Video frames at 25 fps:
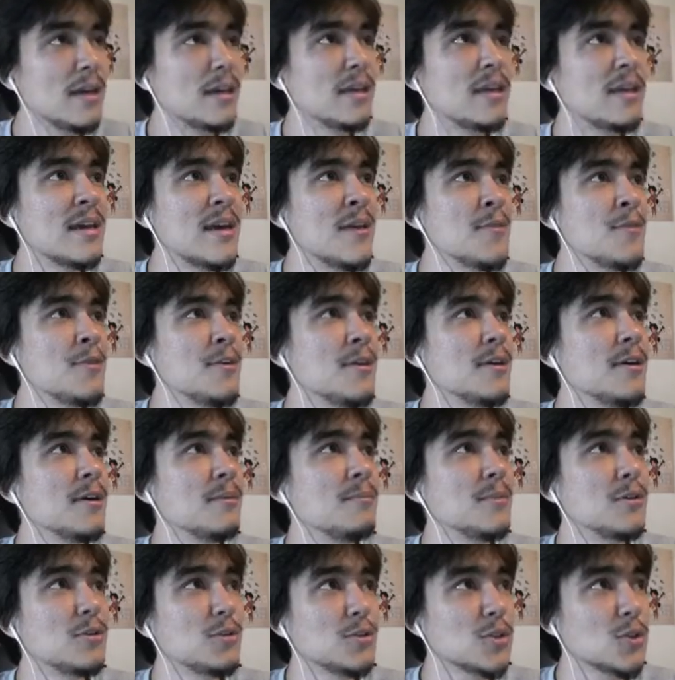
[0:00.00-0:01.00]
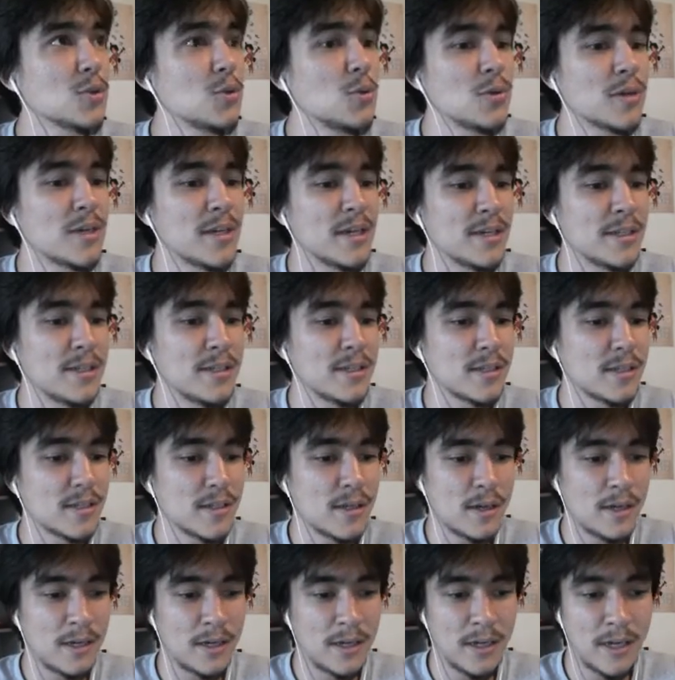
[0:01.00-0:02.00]
get the middle school
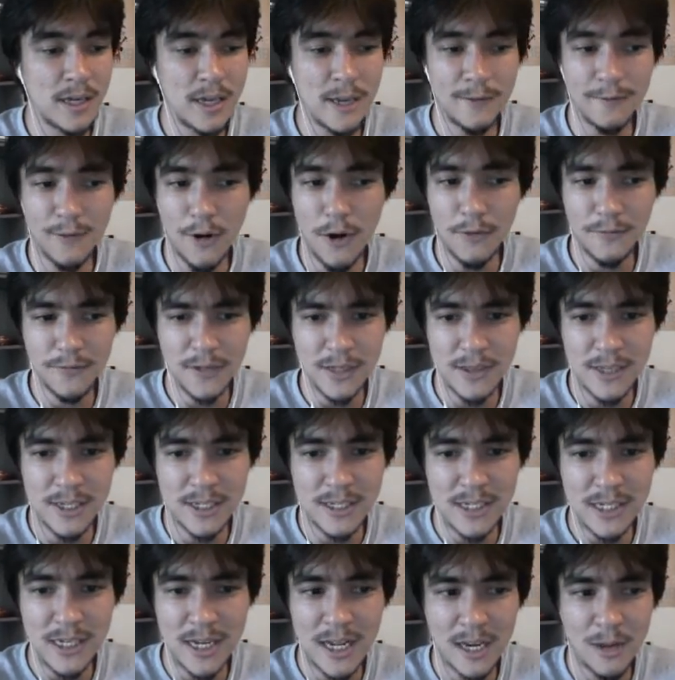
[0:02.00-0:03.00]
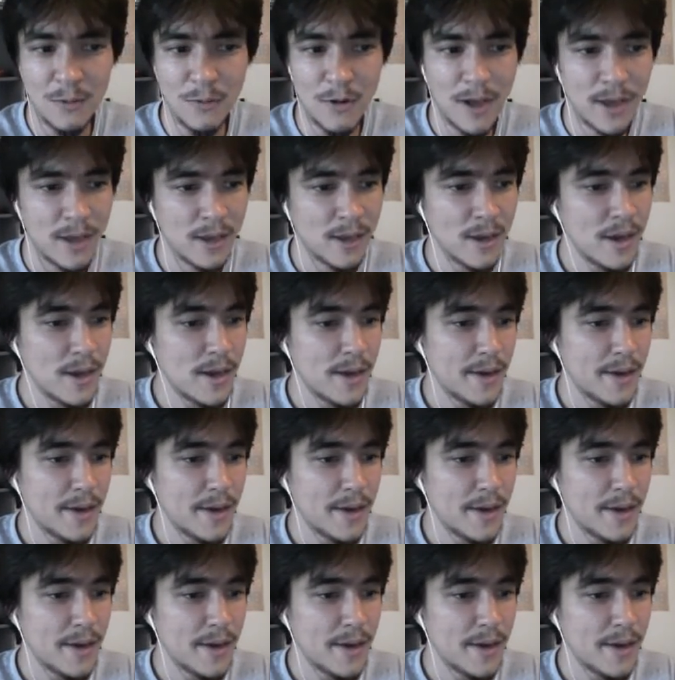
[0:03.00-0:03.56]
kids involved in this in any way.